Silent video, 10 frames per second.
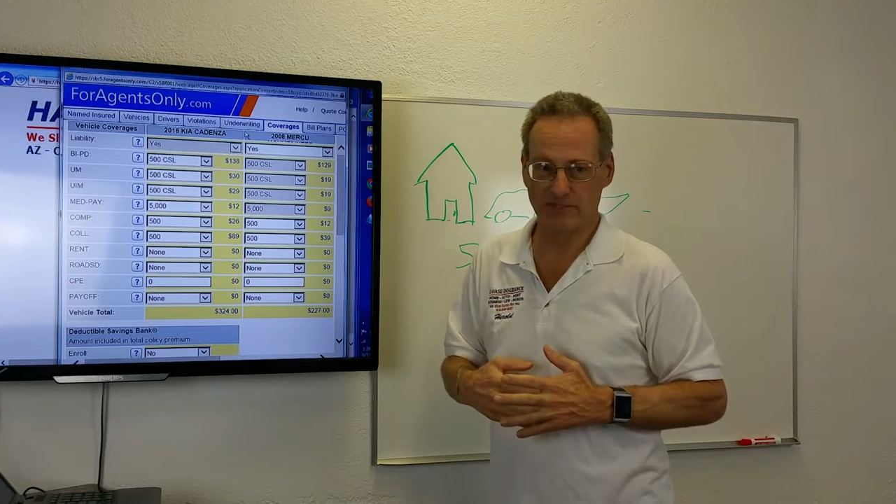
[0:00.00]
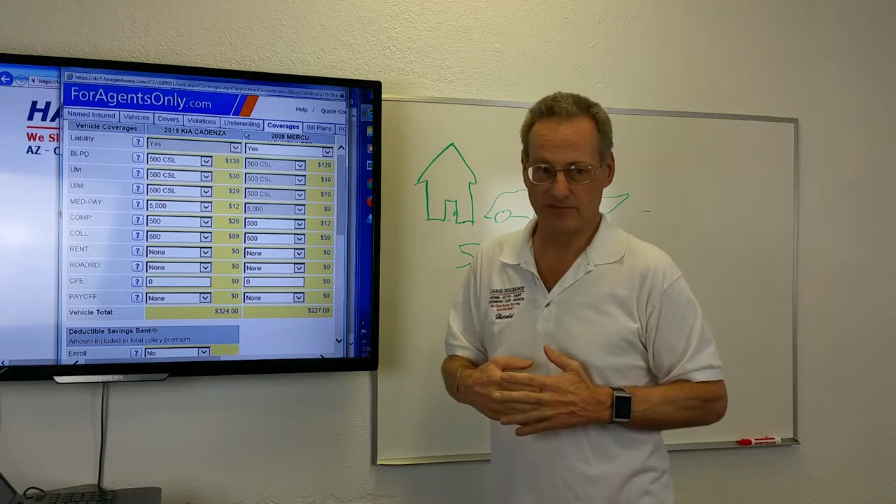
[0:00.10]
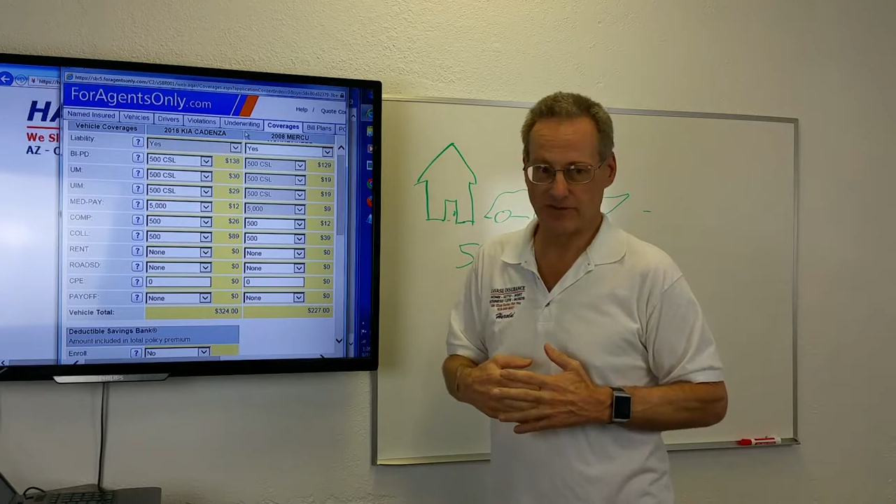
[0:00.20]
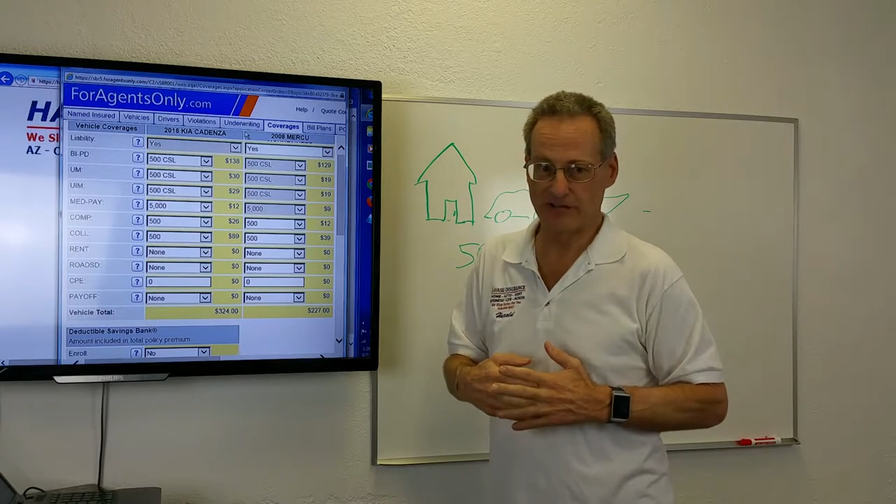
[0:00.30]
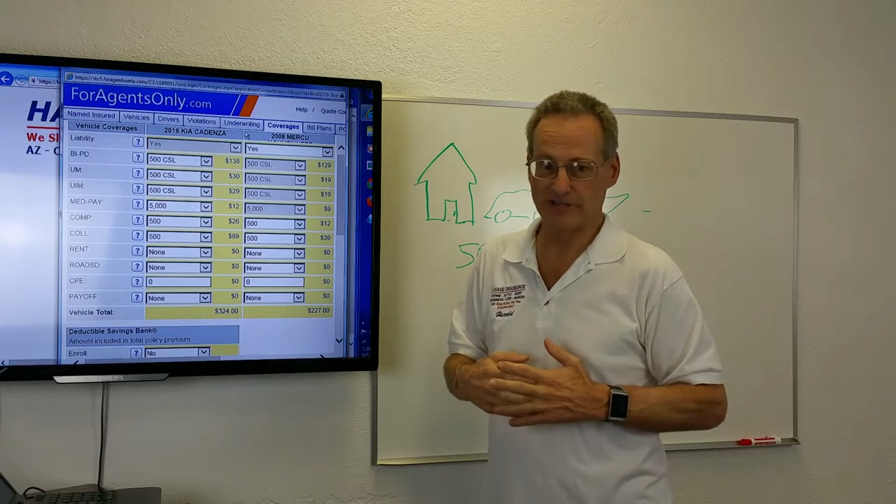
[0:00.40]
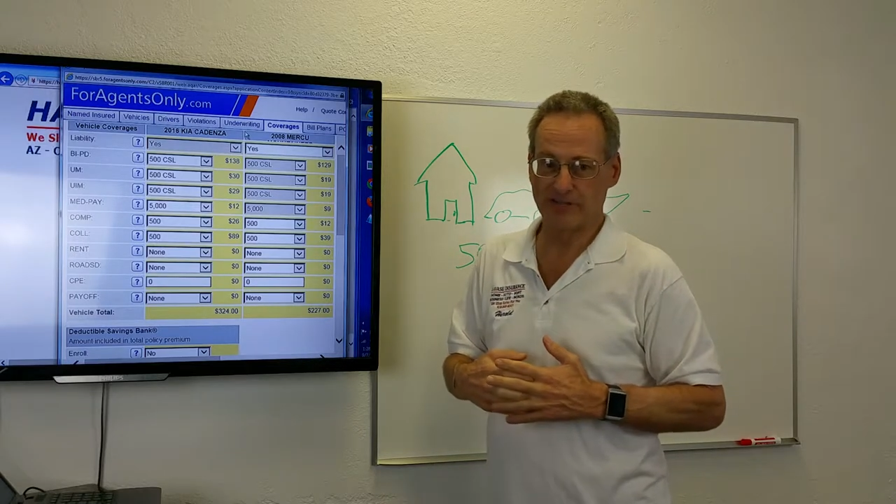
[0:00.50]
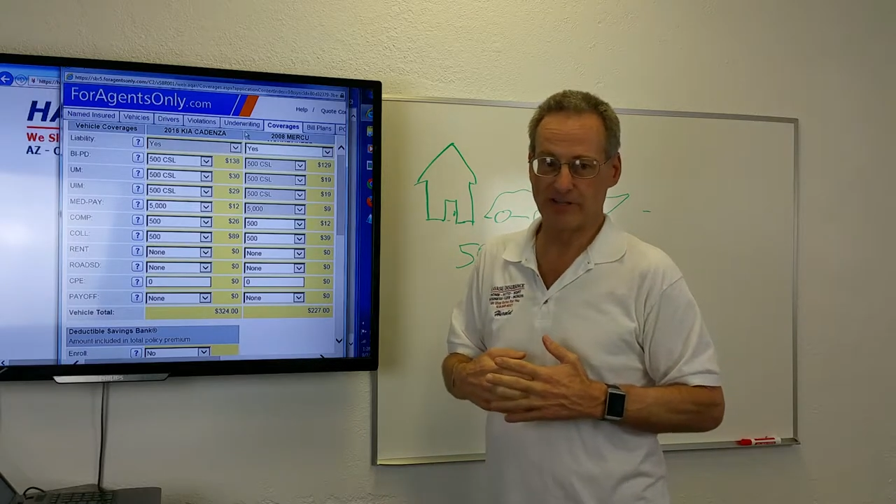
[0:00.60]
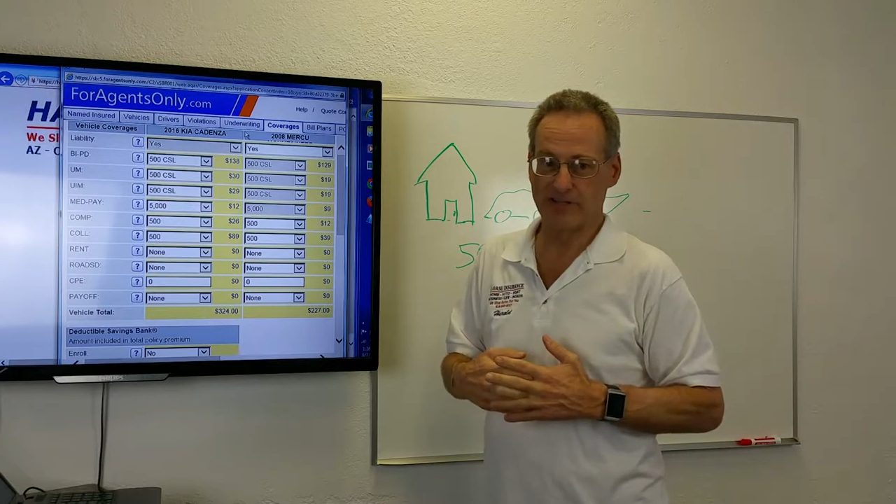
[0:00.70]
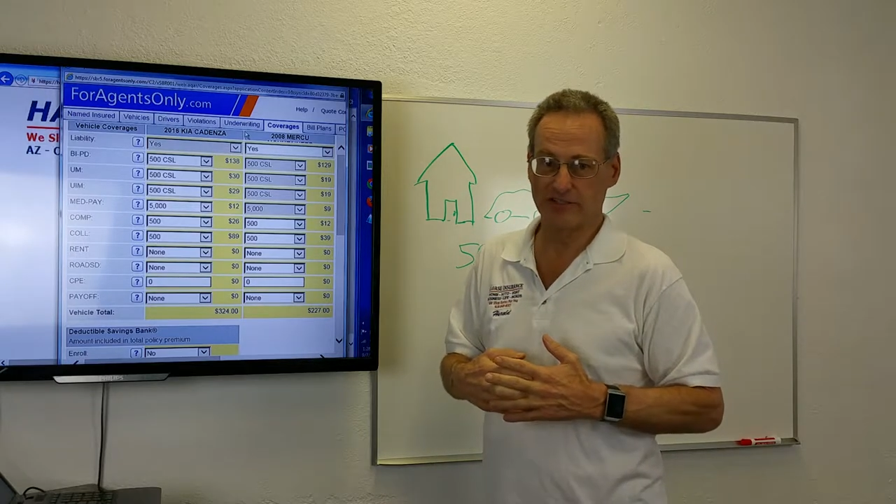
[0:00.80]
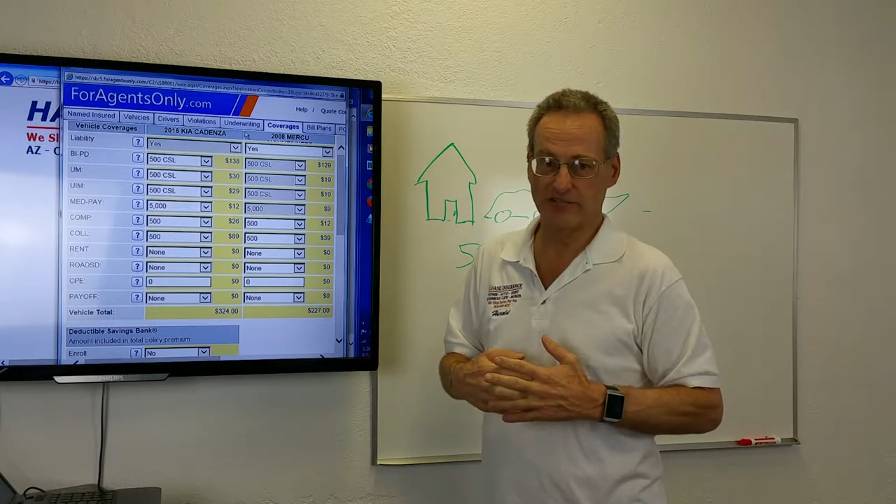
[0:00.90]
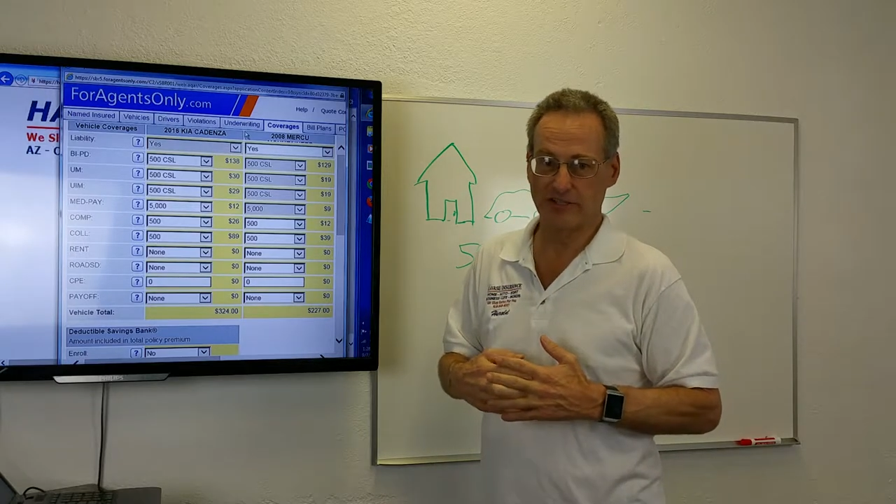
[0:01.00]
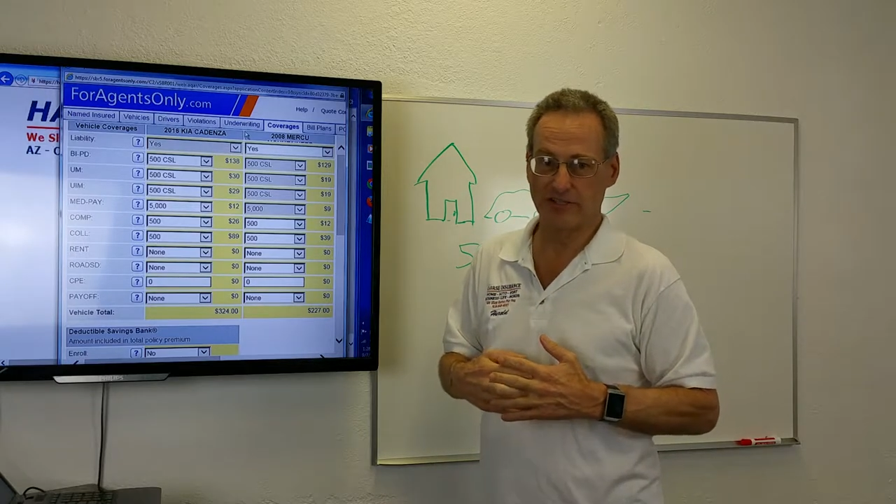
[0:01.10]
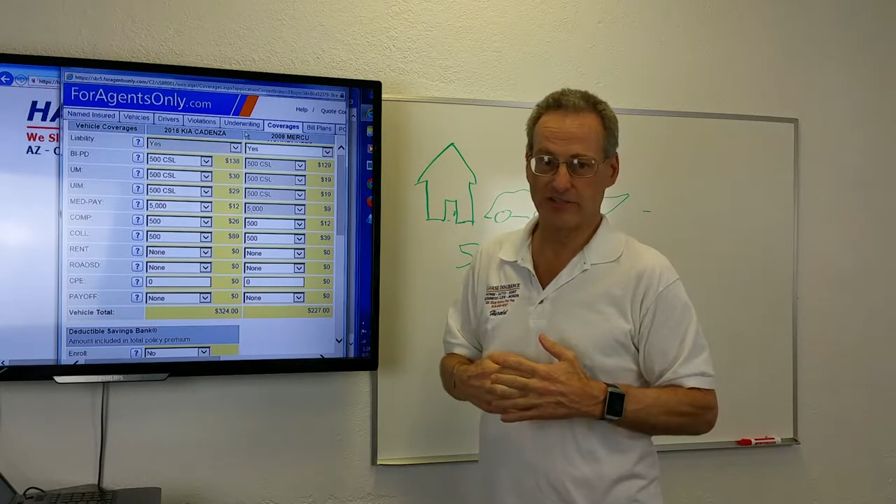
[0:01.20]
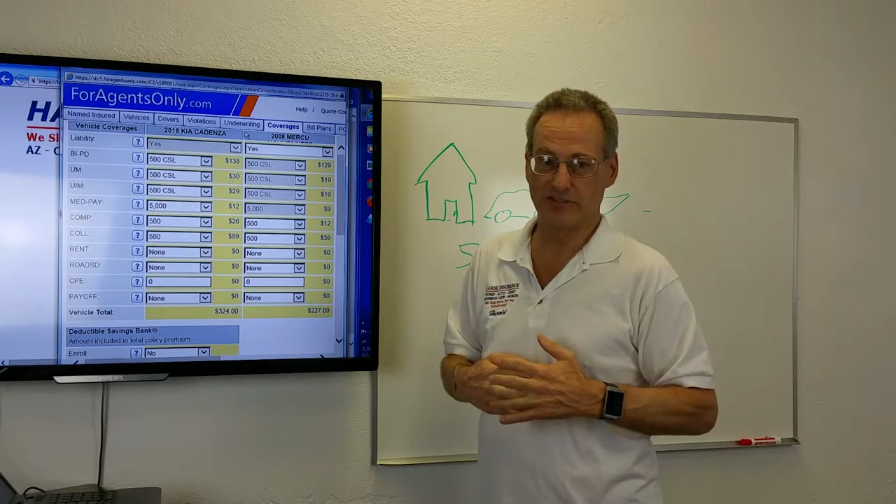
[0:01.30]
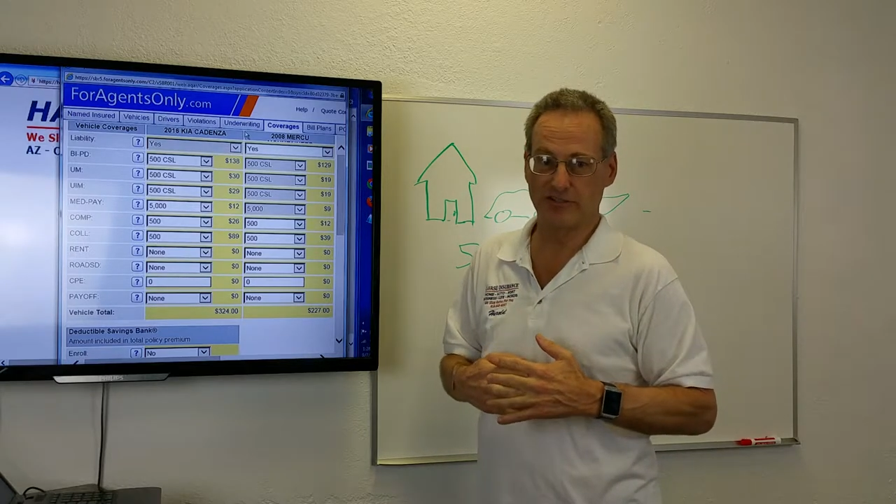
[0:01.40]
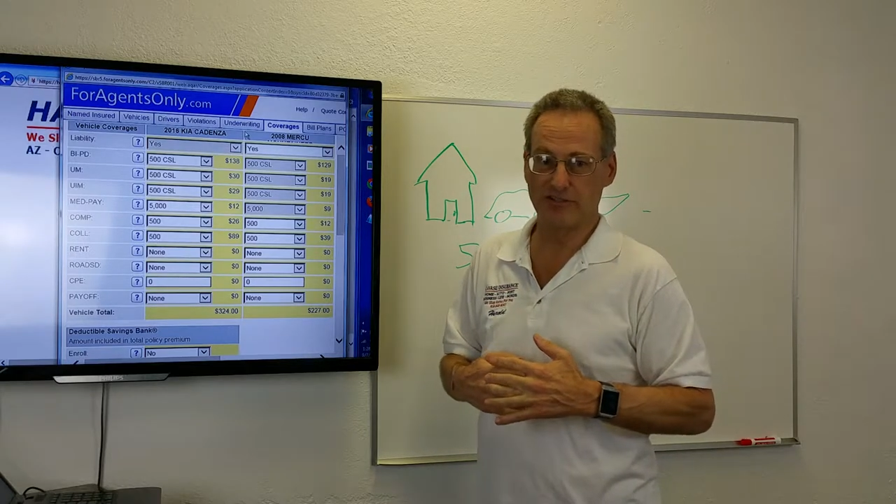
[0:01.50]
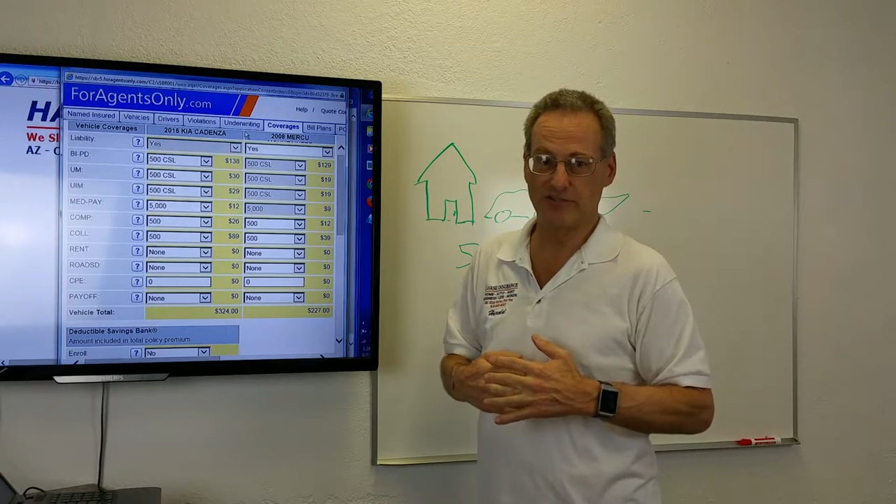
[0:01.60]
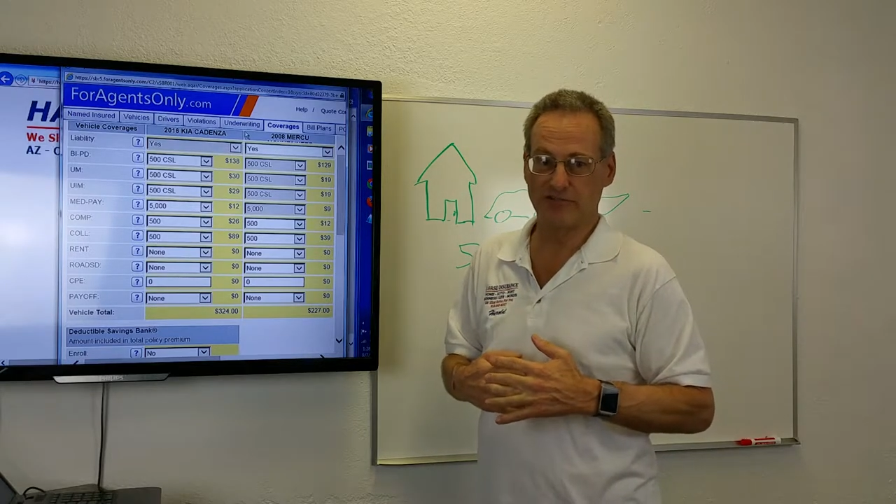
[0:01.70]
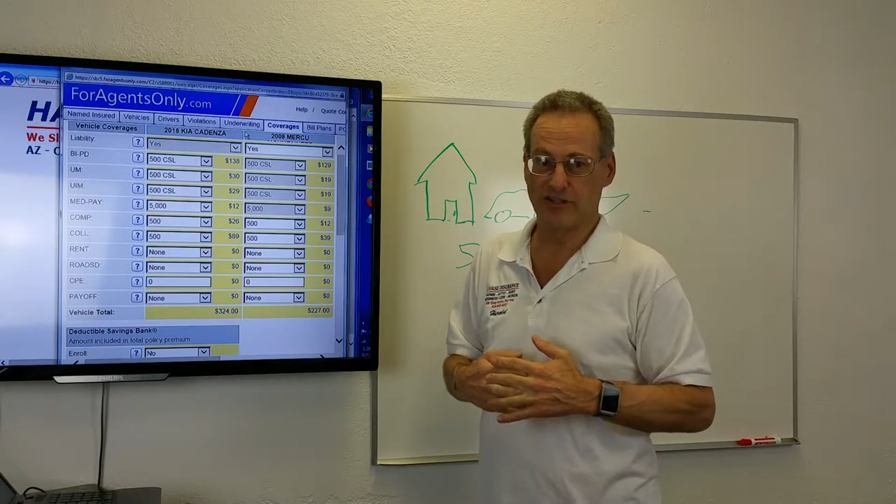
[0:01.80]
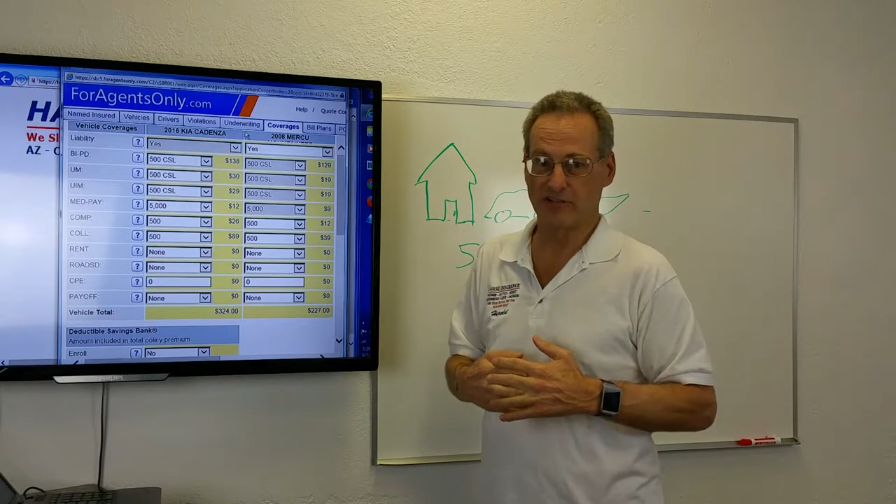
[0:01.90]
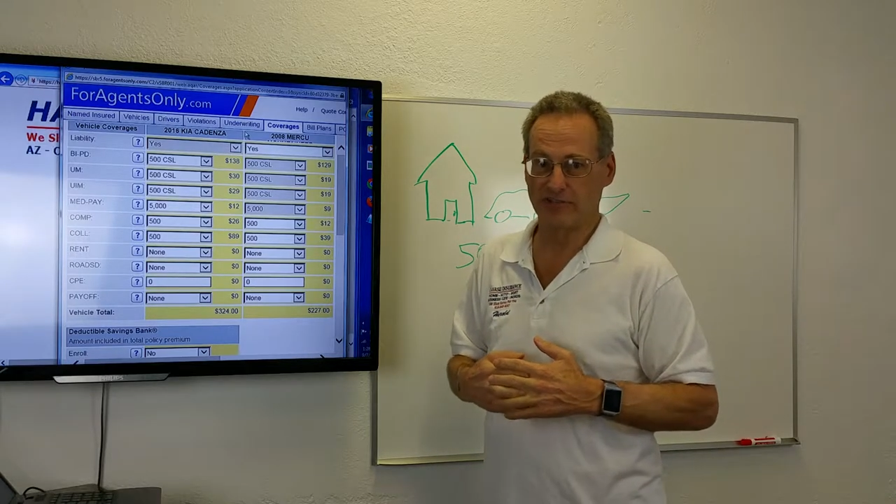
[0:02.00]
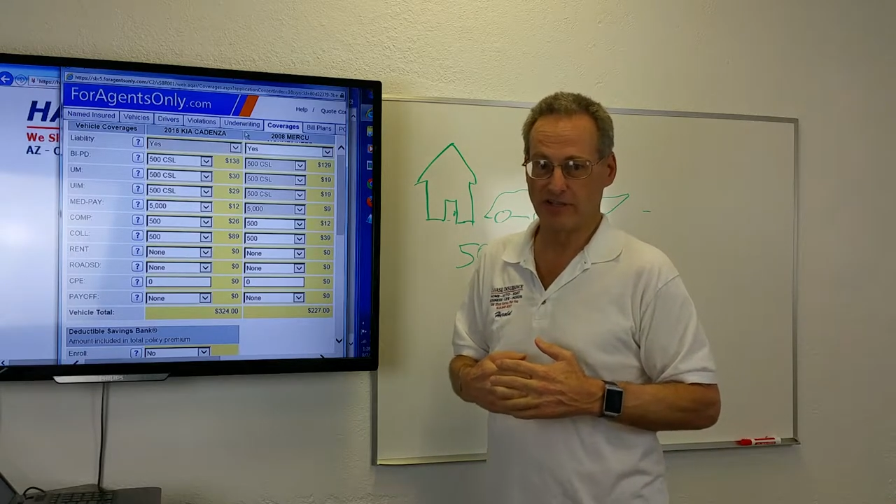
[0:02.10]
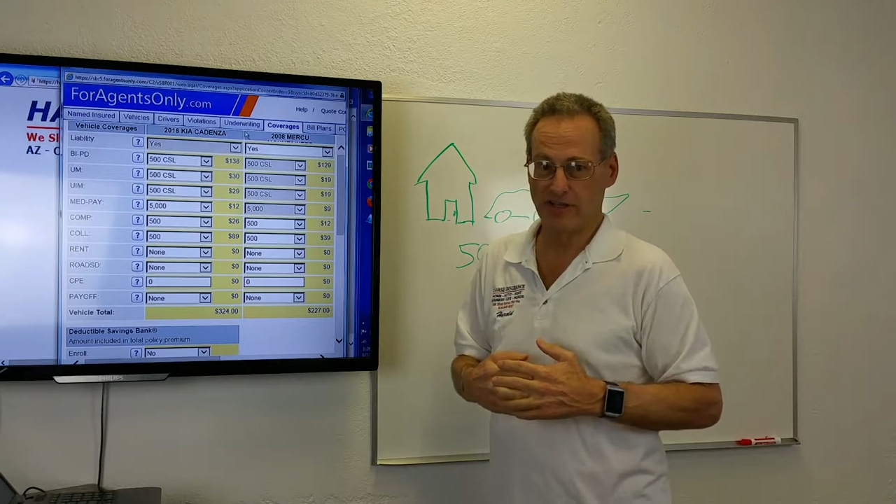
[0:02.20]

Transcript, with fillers: 500,000 if you get attorneys involved